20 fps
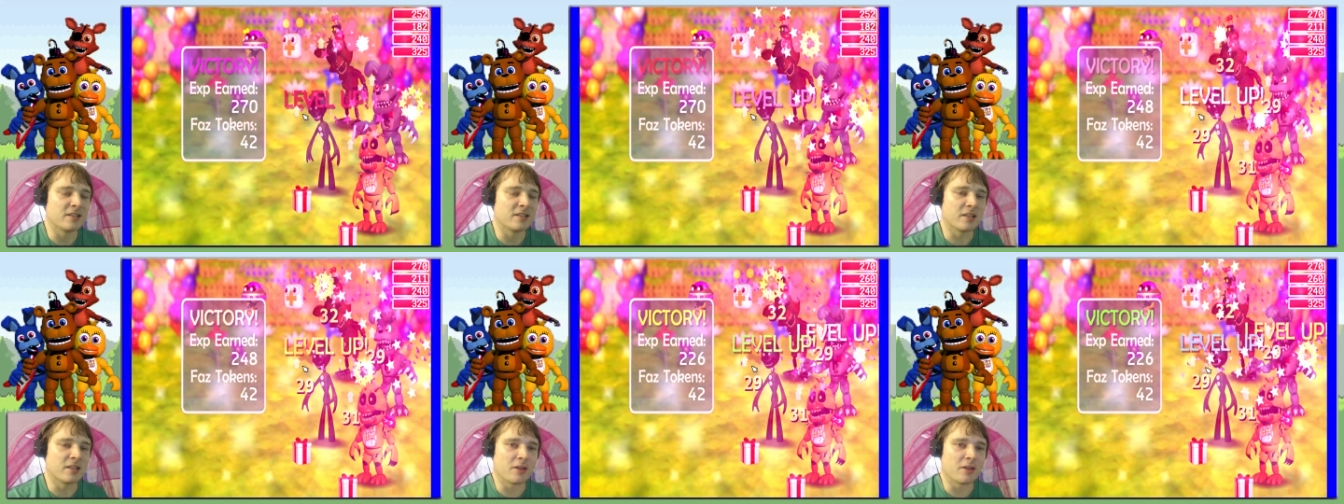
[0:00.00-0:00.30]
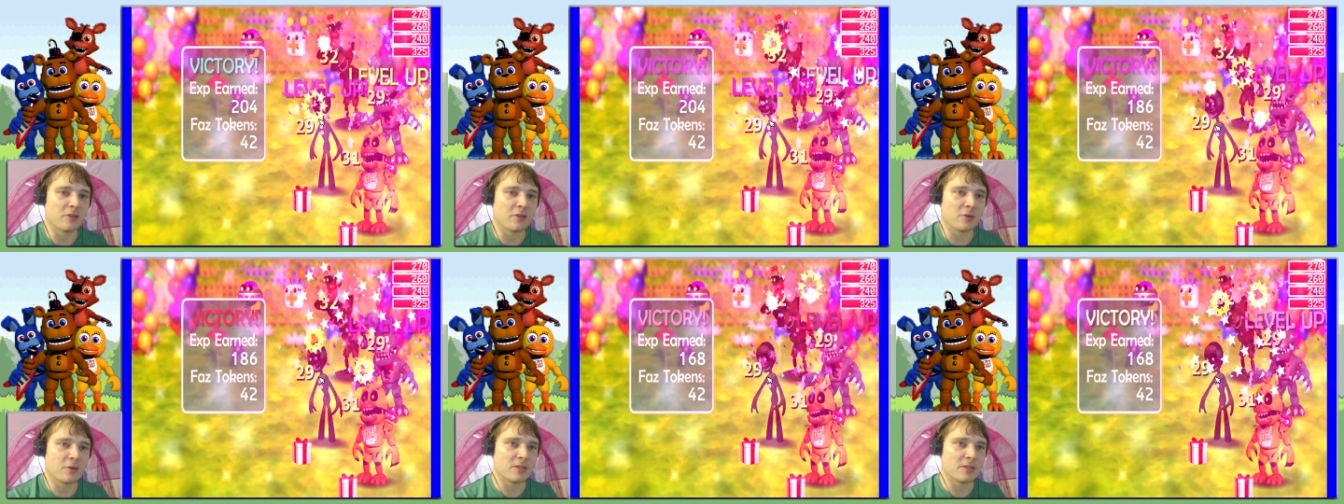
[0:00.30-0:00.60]
did
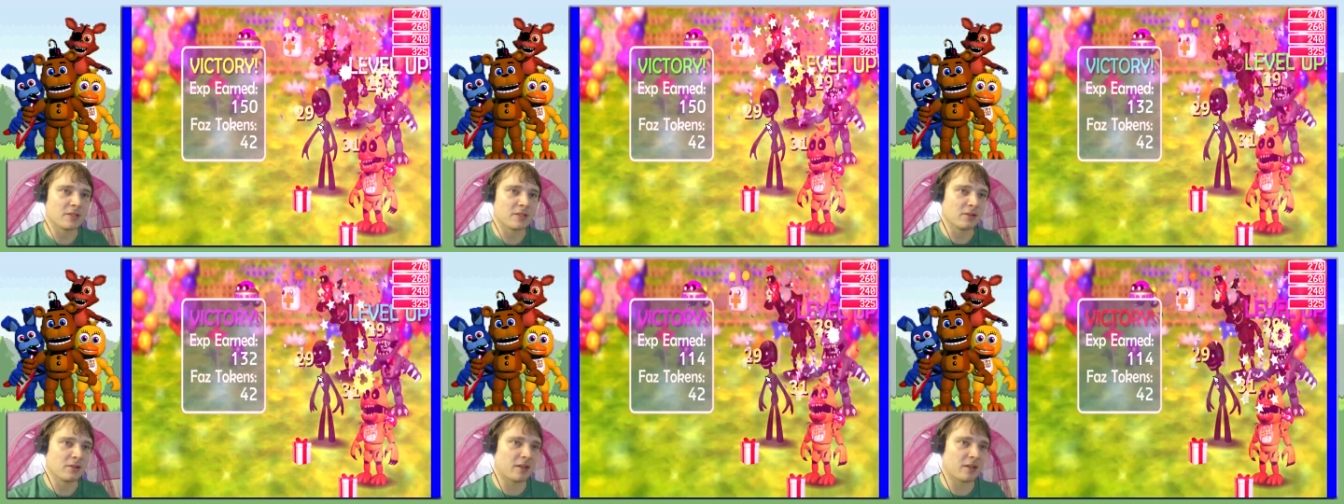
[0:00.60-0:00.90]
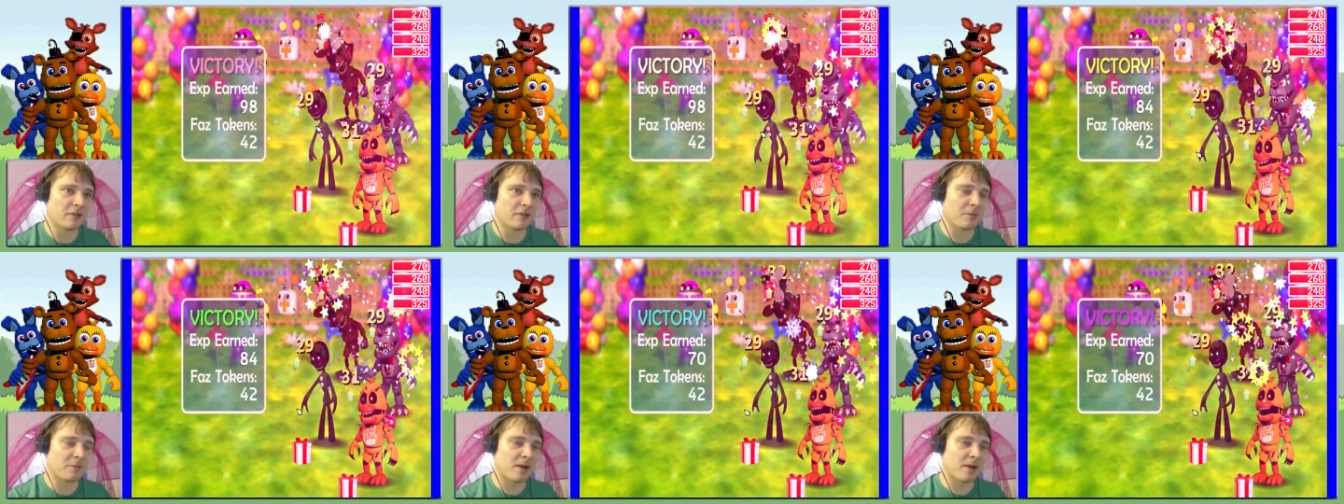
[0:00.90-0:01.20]
go through his little
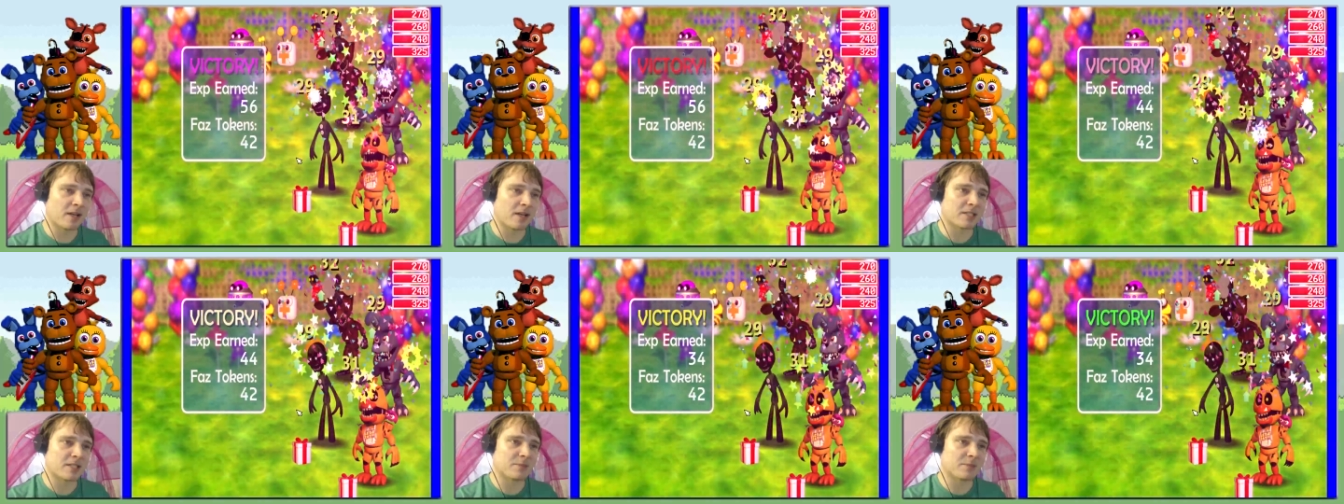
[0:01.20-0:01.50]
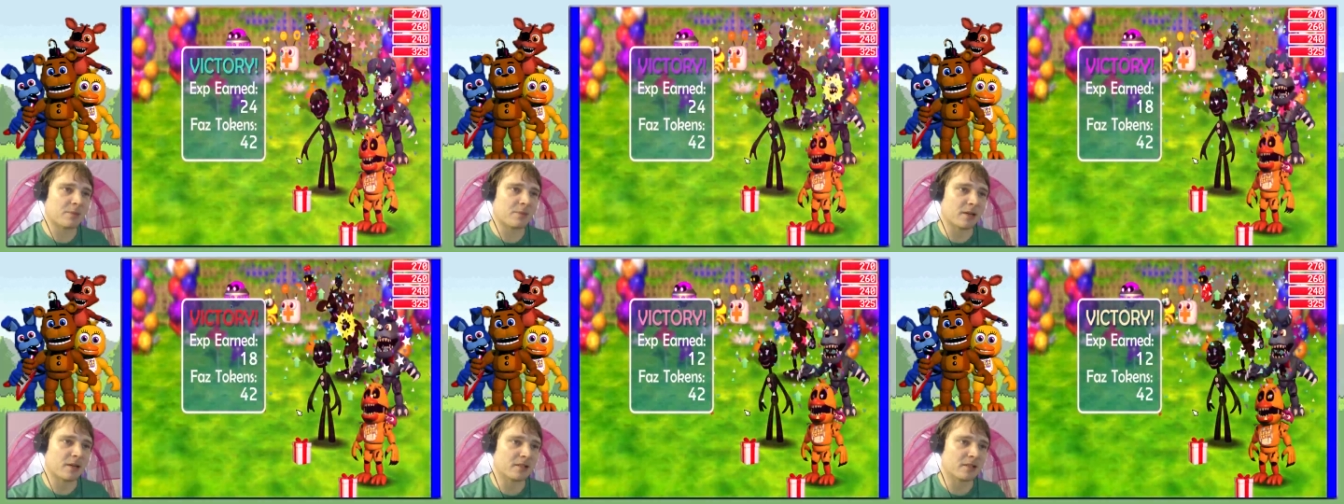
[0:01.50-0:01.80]
gift box,
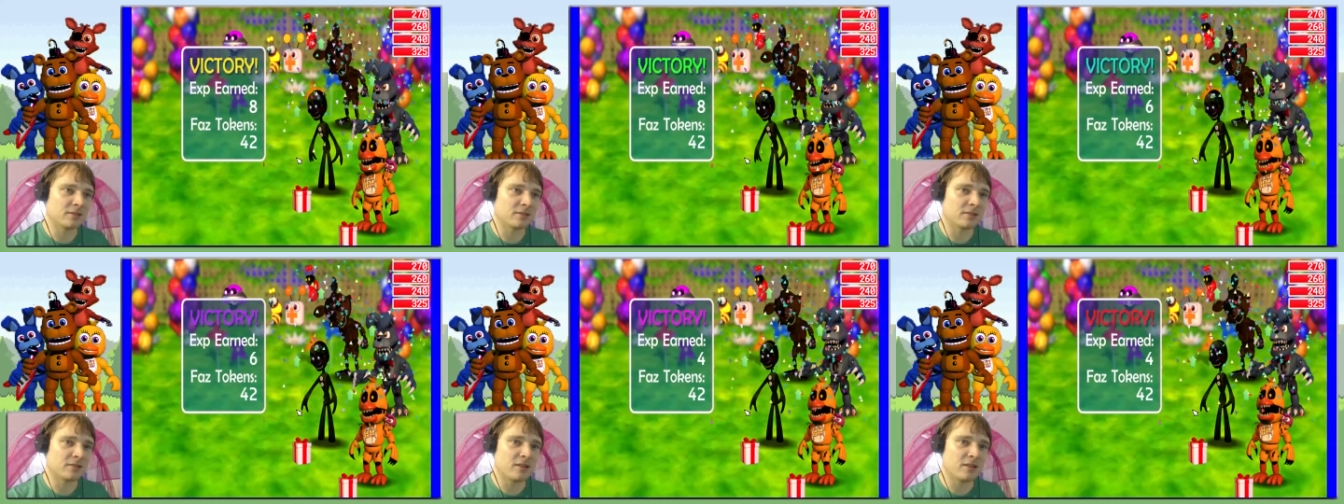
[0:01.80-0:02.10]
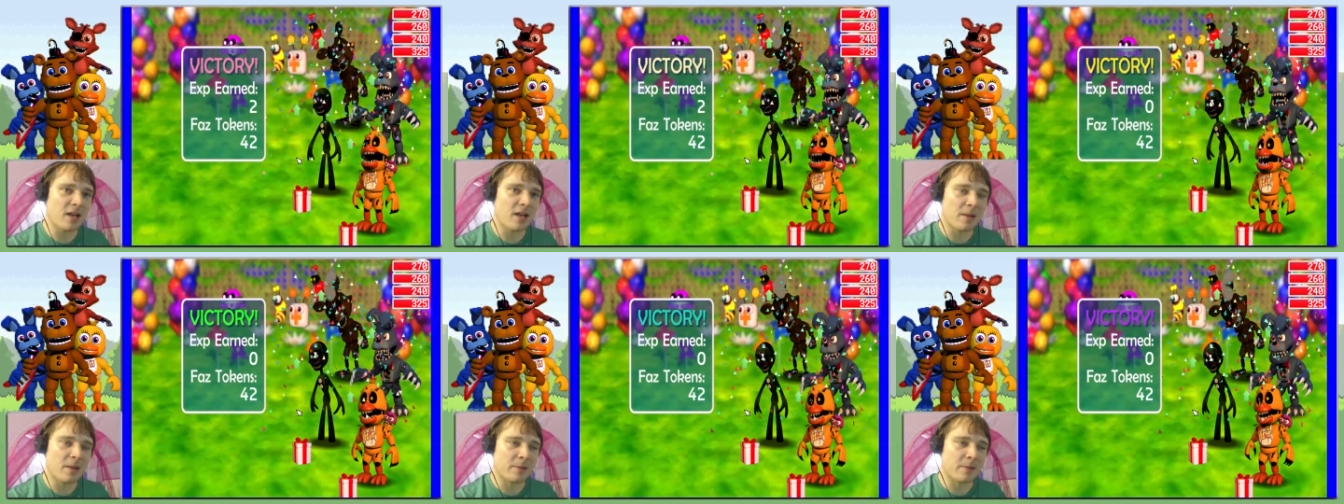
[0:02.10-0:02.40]
but
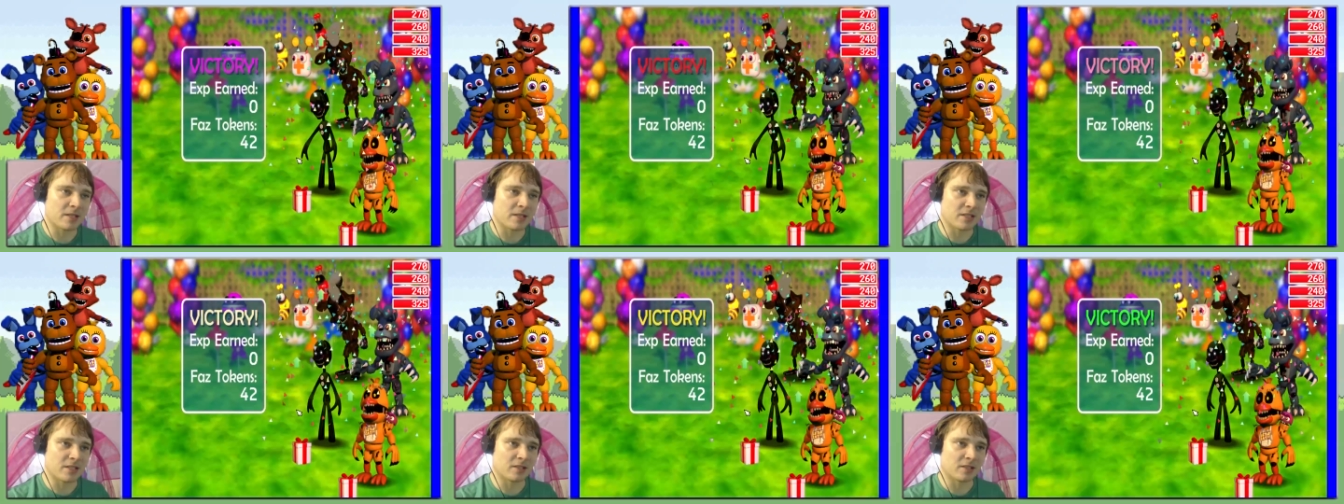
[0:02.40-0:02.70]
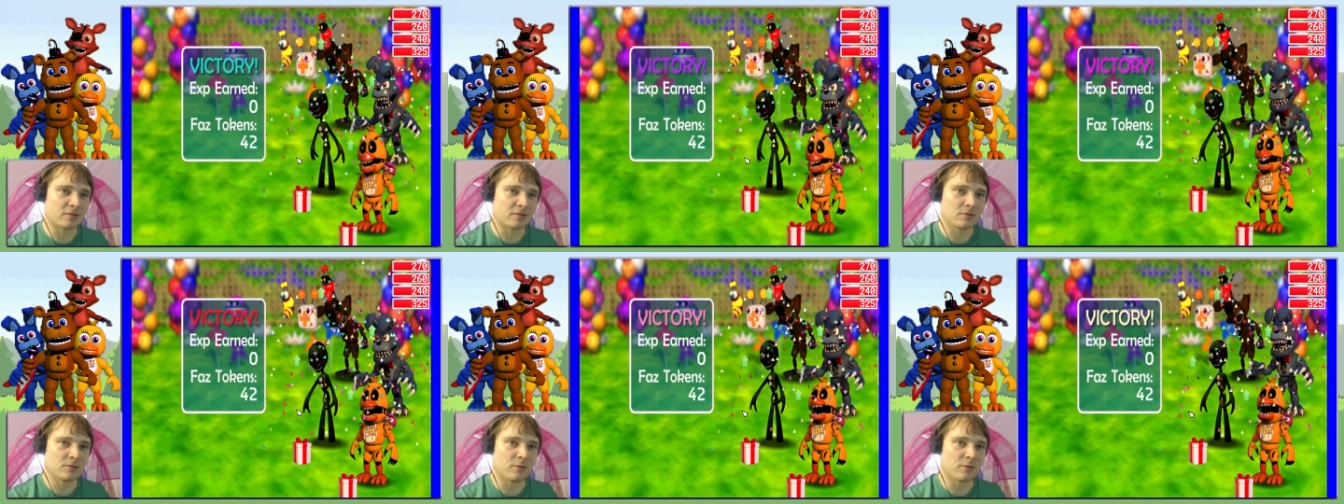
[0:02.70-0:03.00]
not a big
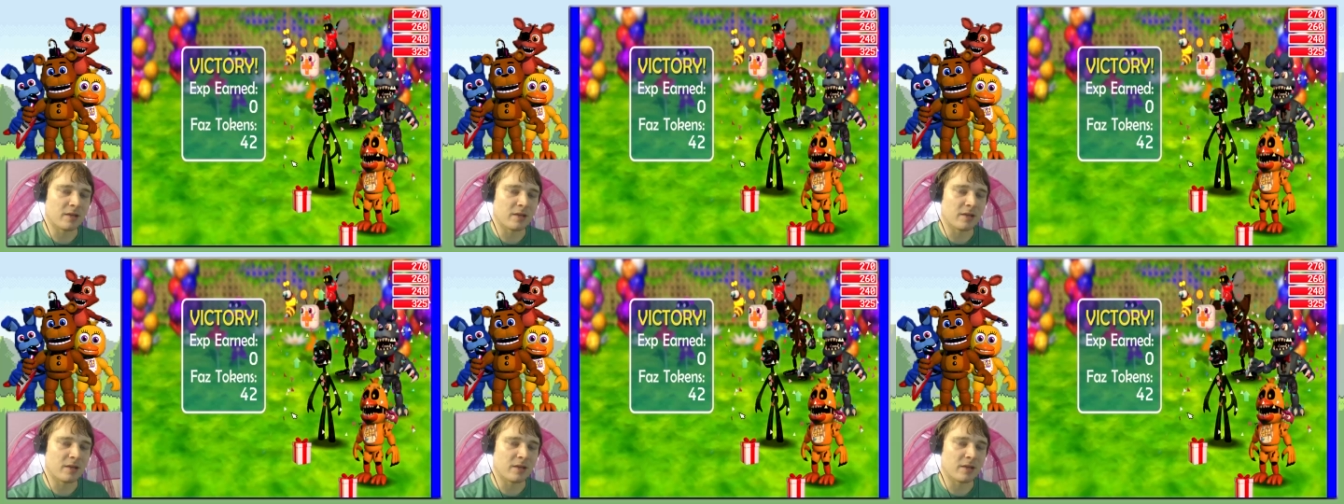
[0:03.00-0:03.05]
deal.